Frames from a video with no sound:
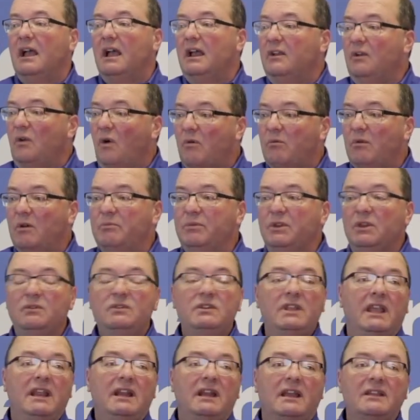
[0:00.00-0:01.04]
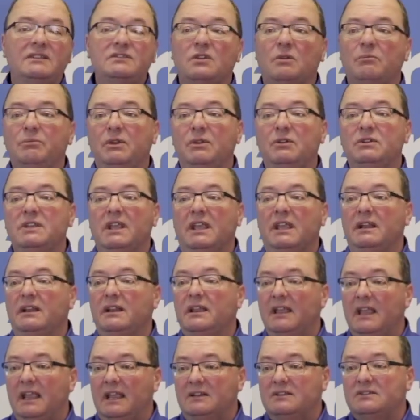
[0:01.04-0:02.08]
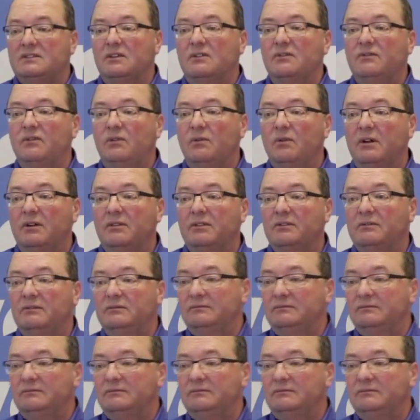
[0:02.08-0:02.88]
normal butane, isobutane, and so forth.